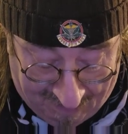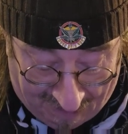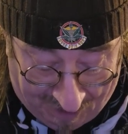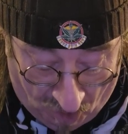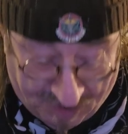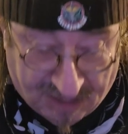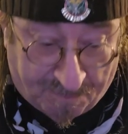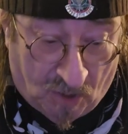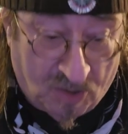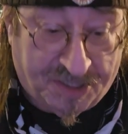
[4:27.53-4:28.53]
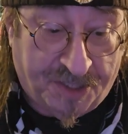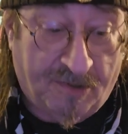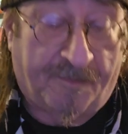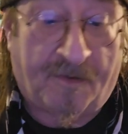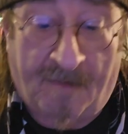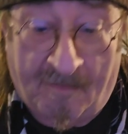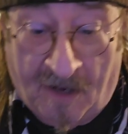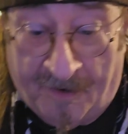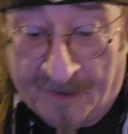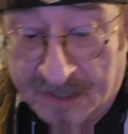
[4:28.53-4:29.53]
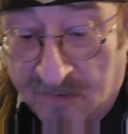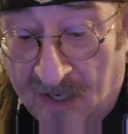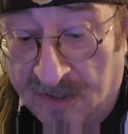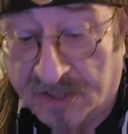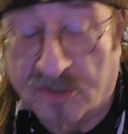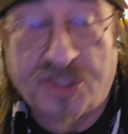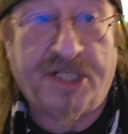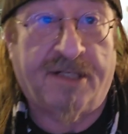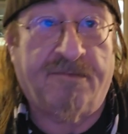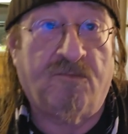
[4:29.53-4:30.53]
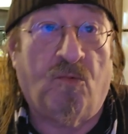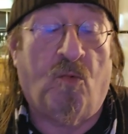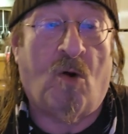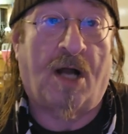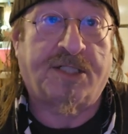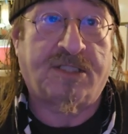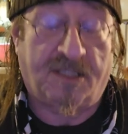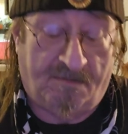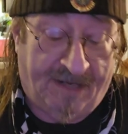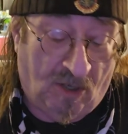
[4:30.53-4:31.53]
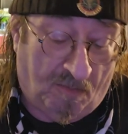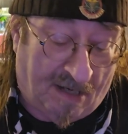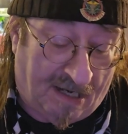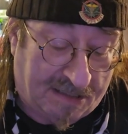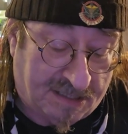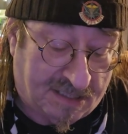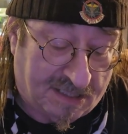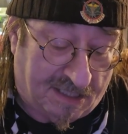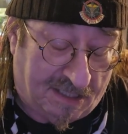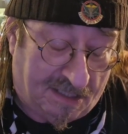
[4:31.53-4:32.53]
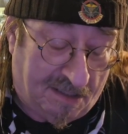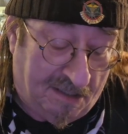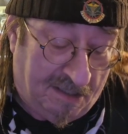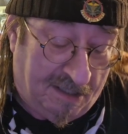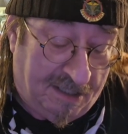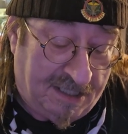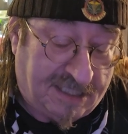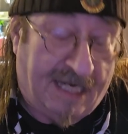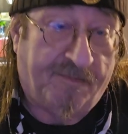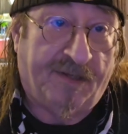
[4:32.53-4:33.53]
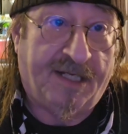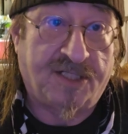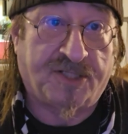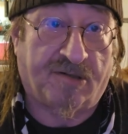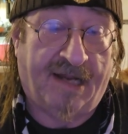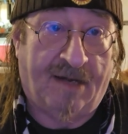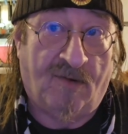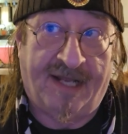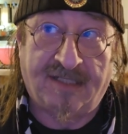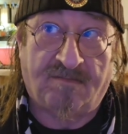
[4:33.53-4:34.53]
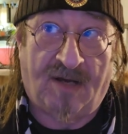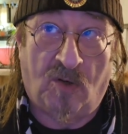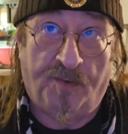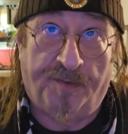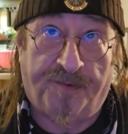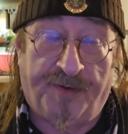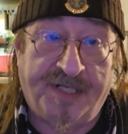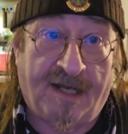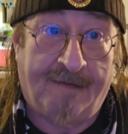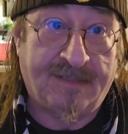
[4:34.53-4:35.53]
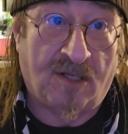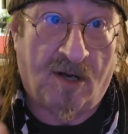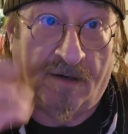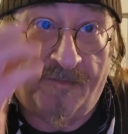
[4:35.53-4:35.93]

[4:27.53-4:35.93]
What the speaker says: I know he's supposed to do it for my mother as well, so she can walk to the mailbox safely, because her laneway is about 3 times longer